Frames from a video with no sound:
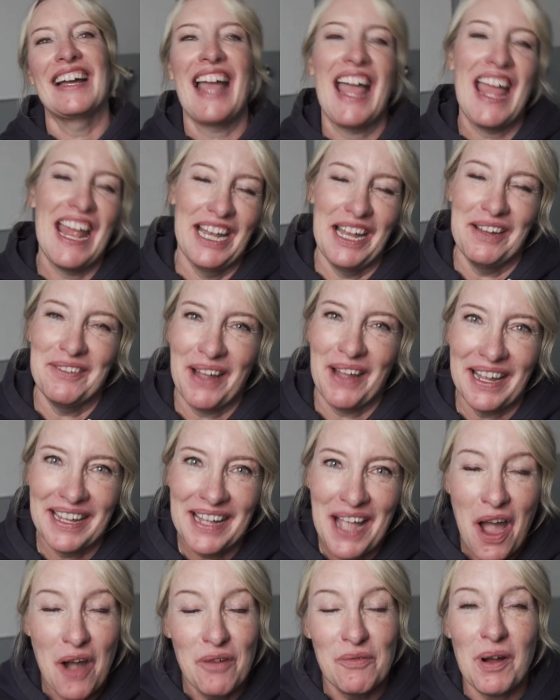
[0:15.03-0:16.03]
Anyway,
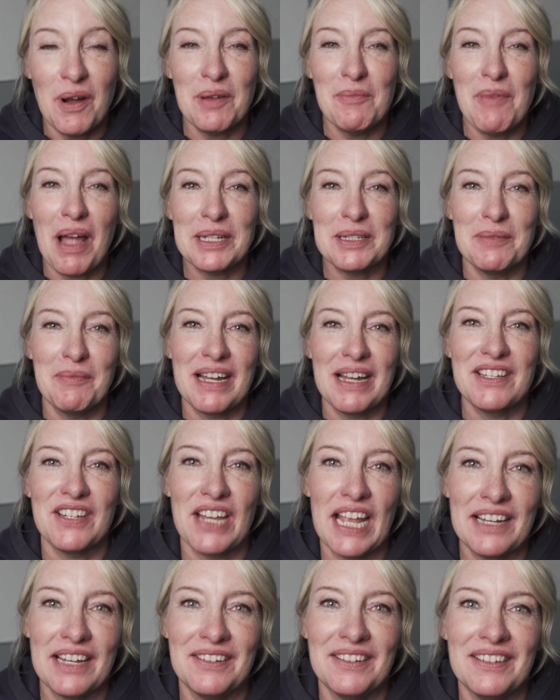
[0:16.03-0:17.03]
welcome back to my
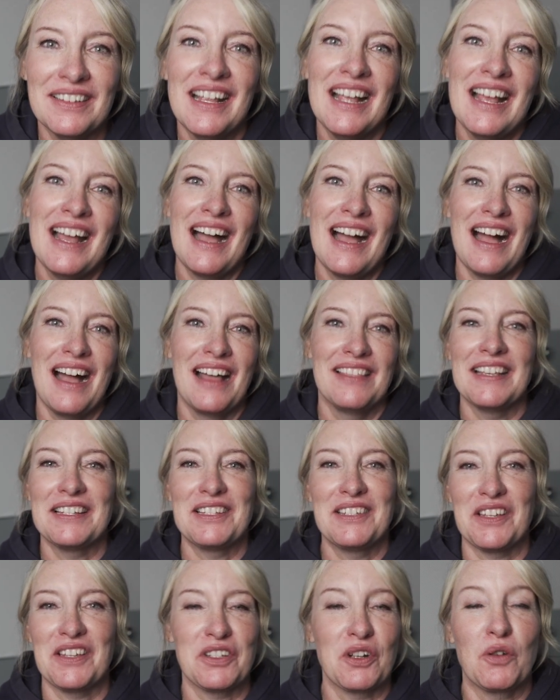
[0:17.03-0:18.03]
channel. This
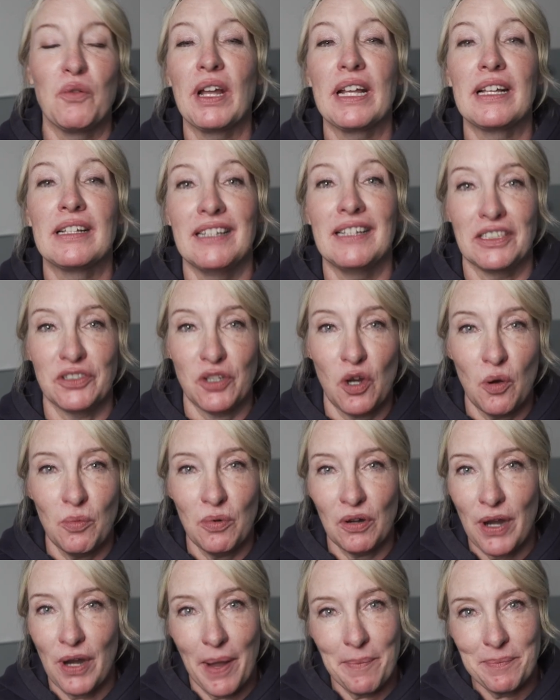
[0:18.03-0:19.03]
is just a quick
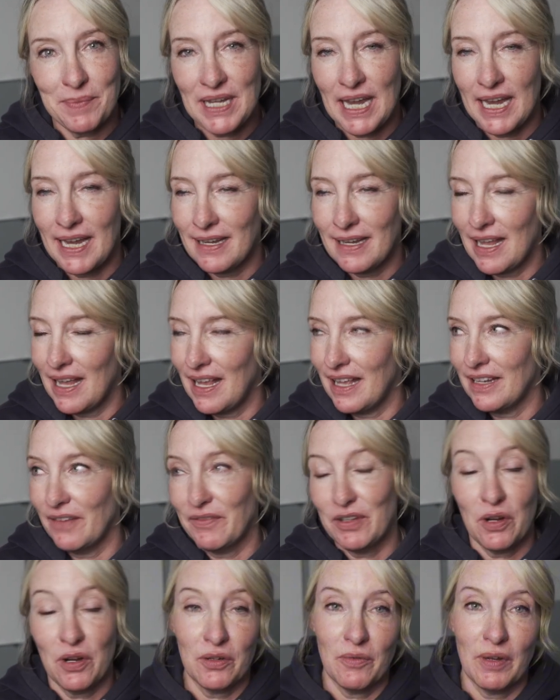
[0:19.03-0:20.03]
Clicktober update, and if
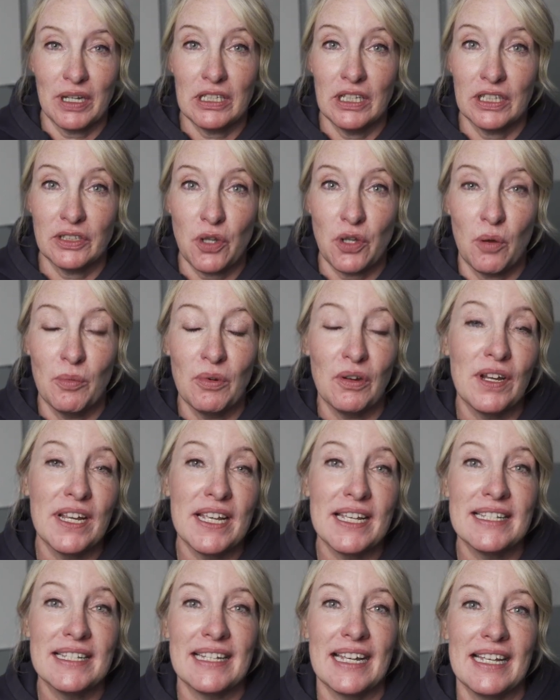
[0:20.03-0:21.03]
you don't know what Clicktober
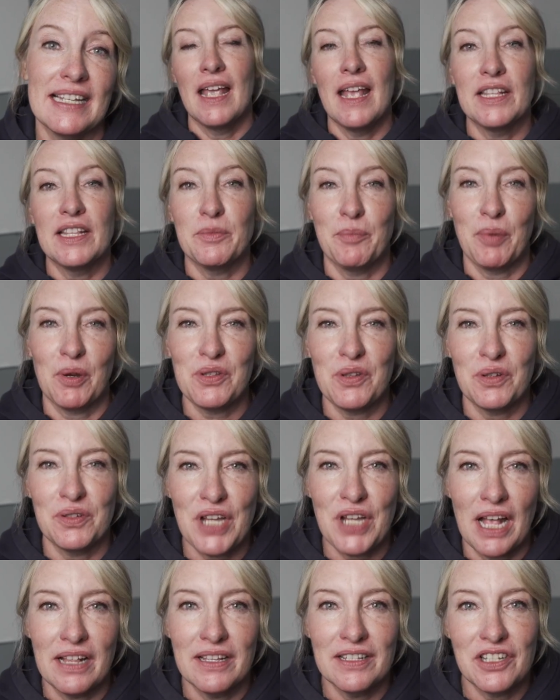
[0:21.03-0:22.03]
is, it's a personal
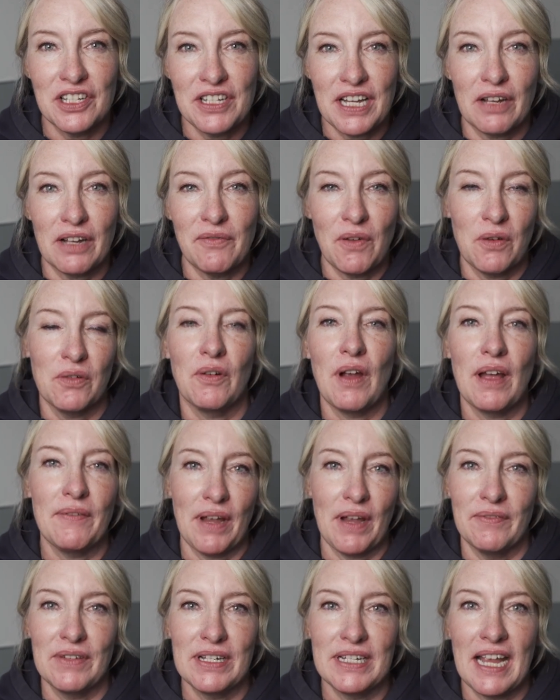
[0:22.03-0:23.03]
challenge to take a photograph
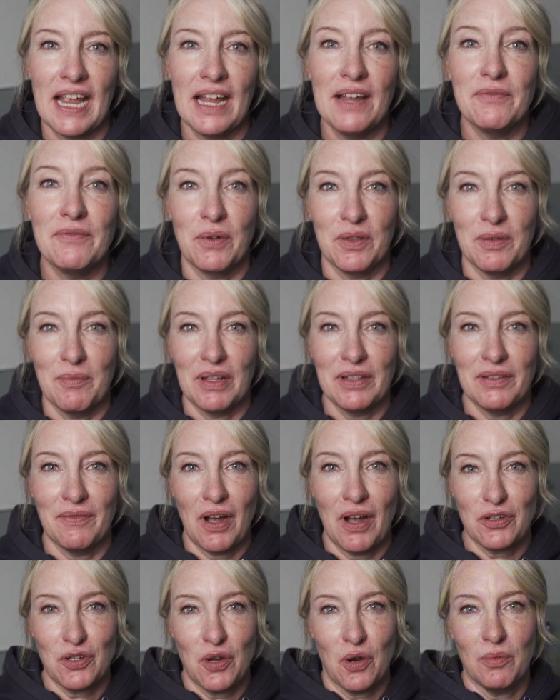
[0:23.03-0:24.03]
every day for the month of
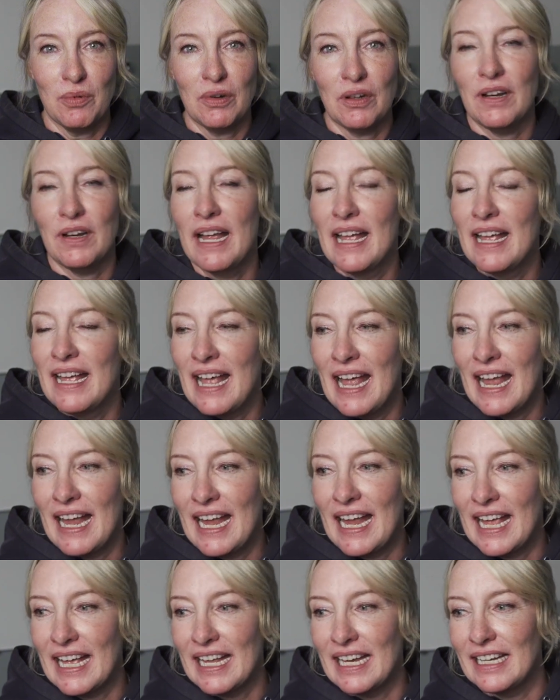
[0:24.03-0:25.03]
October,
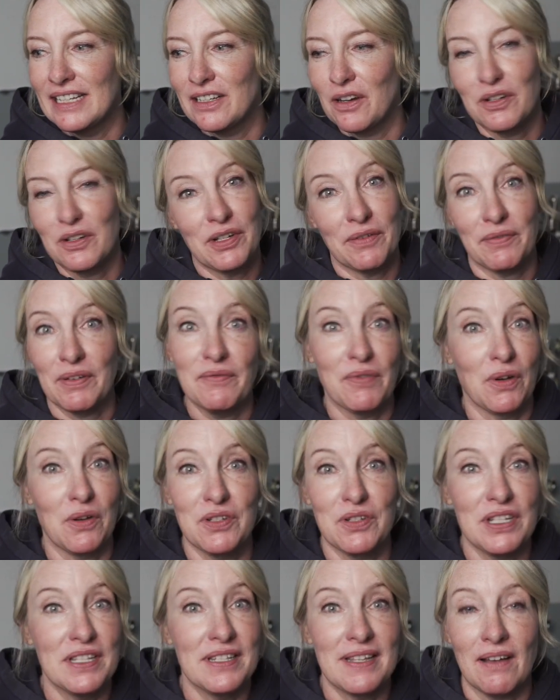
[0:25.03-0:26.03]
and there are different
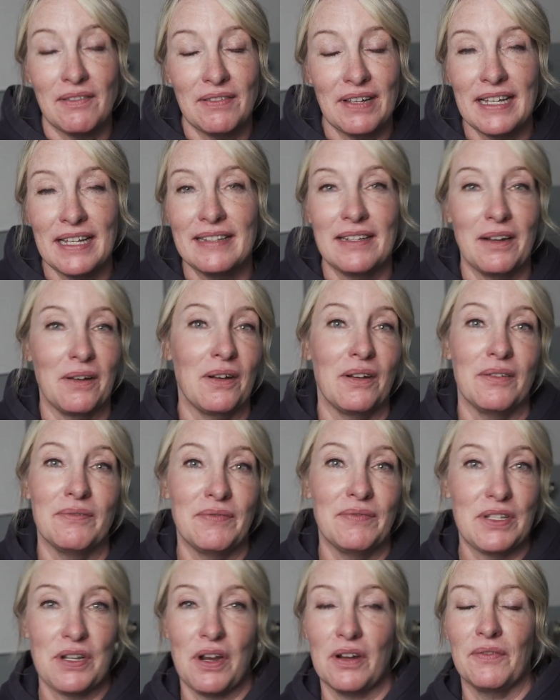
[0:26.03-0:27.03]
versions of it. There are
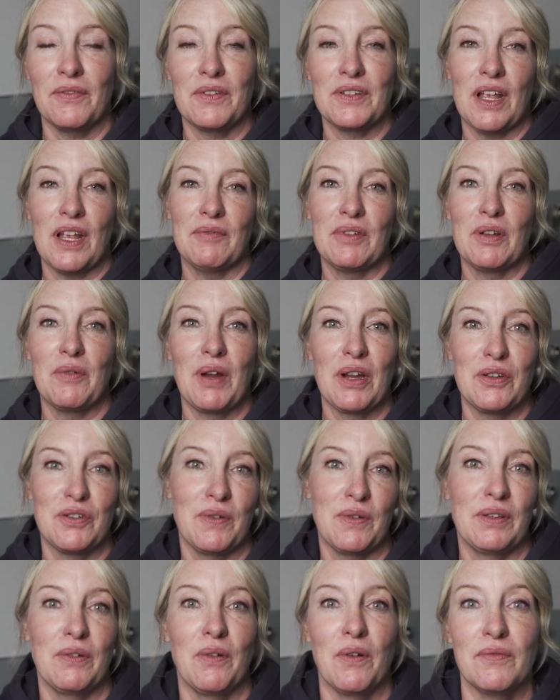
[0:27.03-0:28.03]
photographers everywhere
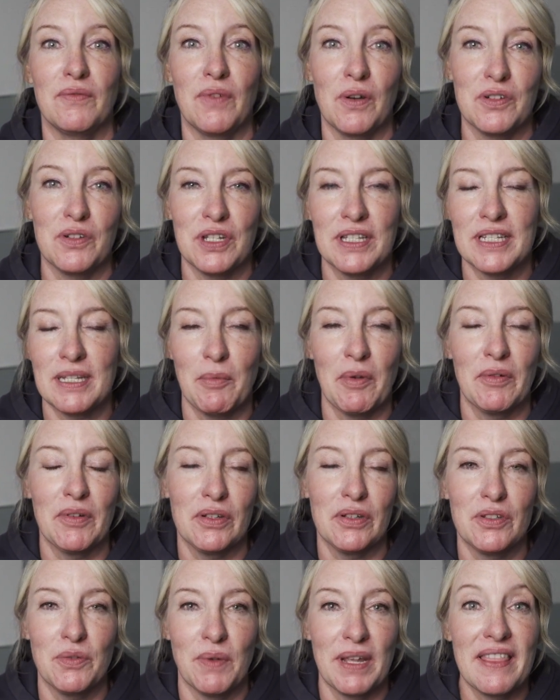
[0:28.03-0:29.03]
doing their own version. Some are
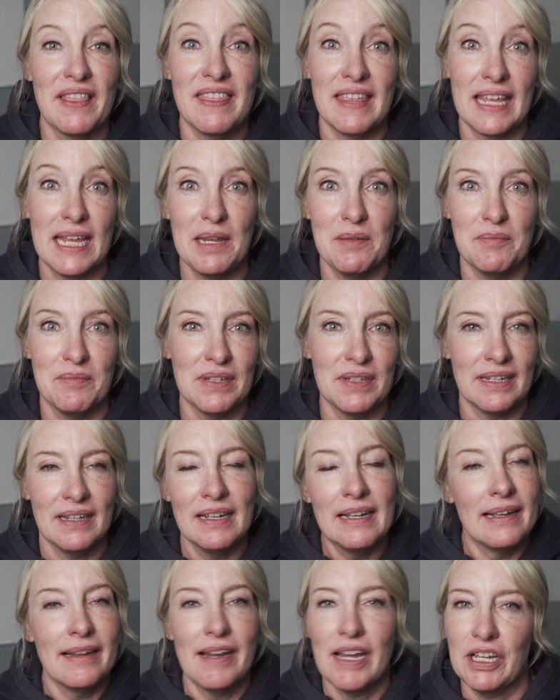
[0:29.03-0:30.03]
doing themed,
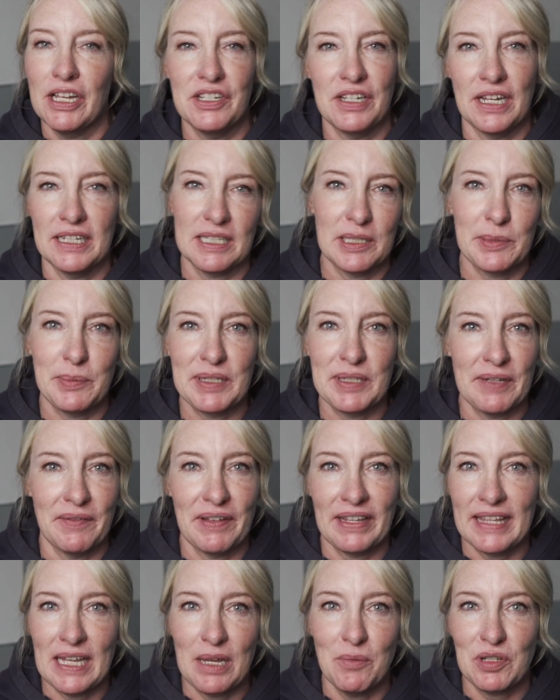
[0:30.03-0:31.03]
each day is a
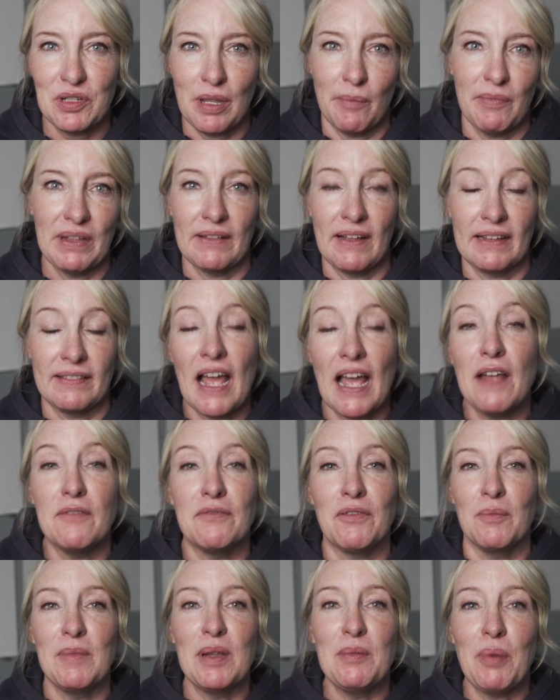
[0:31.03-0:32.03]
specific theme or something like that.
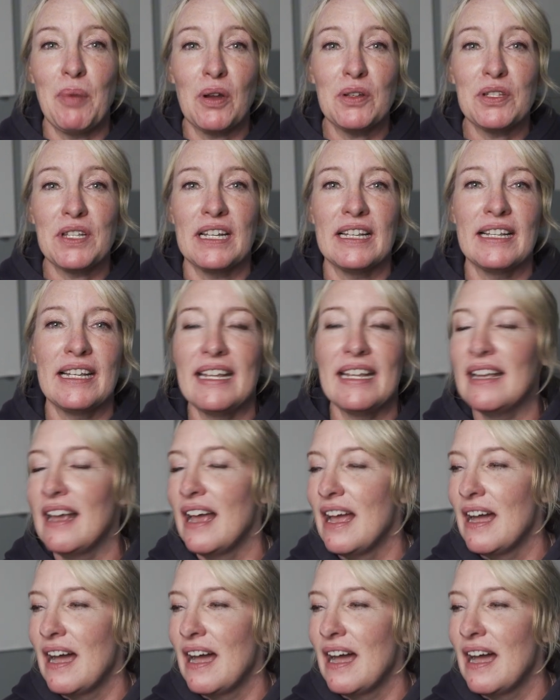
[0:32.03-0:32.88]
For me personally,